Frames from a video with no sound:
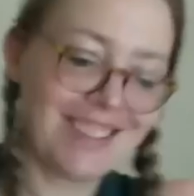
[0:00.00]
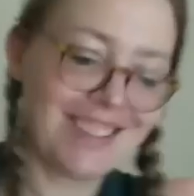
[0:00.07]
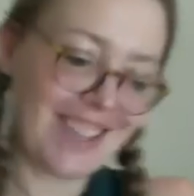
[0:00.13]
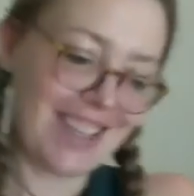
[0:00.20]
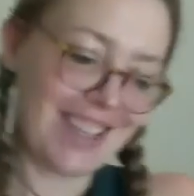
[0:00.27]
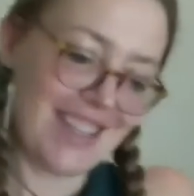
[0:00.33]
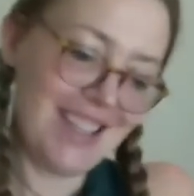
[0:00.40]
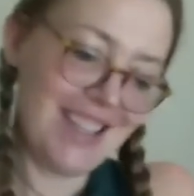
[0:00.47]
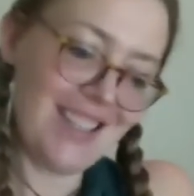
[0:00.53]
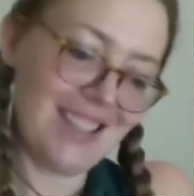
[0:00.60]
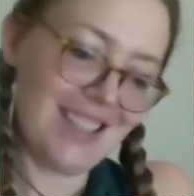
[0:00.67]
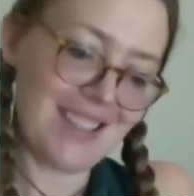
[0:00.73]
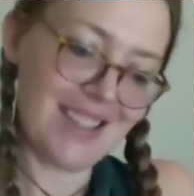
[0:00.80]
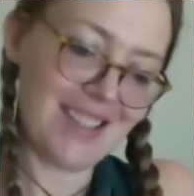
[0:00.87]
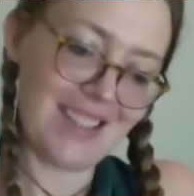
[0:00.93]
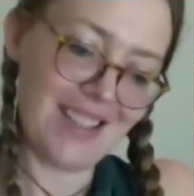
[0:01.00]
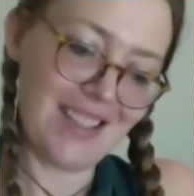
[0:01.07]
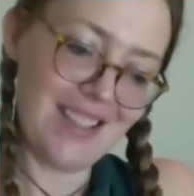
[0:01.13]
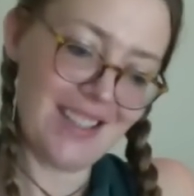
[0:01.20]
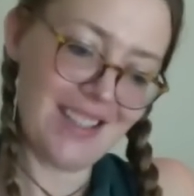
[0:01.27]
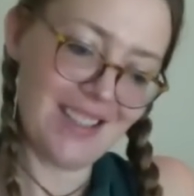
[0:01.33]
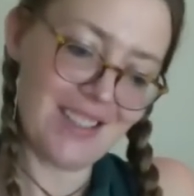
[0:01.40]
Okay, let's see.
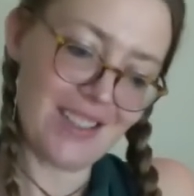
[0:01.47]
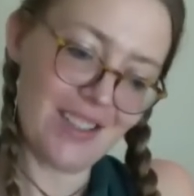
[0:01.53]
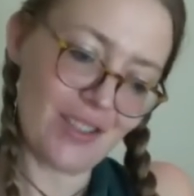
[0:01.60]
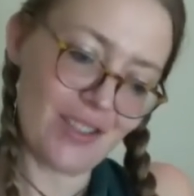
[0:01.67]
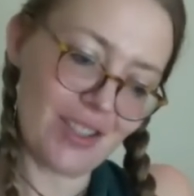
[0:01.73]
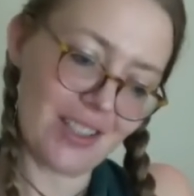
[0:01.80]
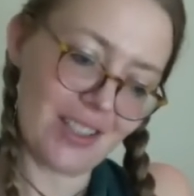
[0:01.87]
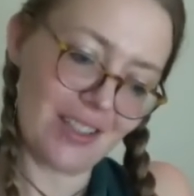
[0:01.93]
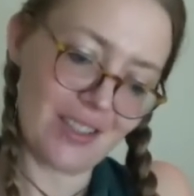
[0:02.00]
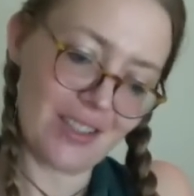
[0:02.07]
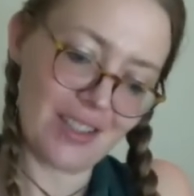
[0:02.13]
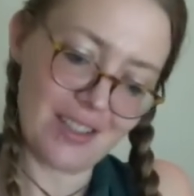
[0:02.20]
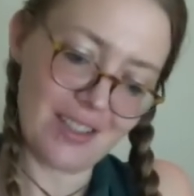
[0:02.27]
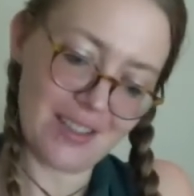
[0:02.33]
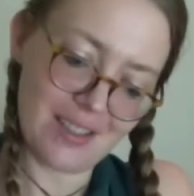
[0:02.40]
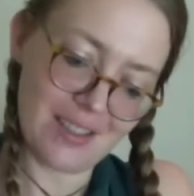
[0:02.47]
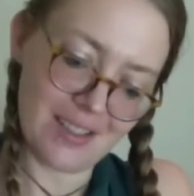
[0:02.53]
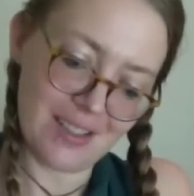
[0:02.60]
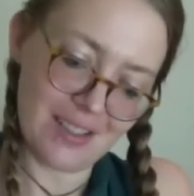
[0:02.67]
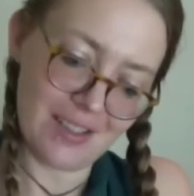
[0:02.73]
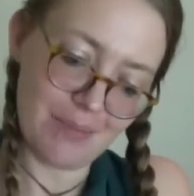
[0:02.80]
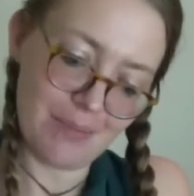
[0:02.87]
That's interesting. There is this
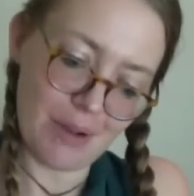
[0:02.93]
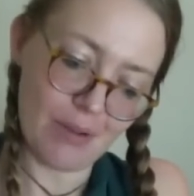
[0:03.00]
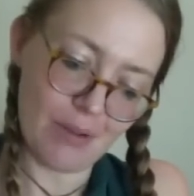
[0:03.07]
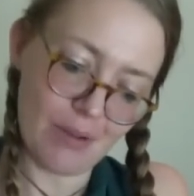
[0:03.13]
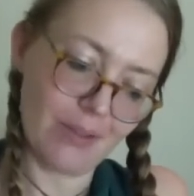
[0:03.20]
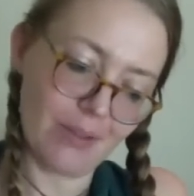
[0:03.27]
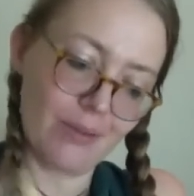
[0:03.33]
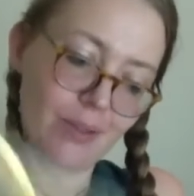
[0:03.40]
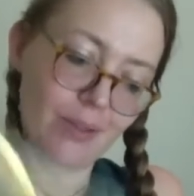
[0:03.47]
two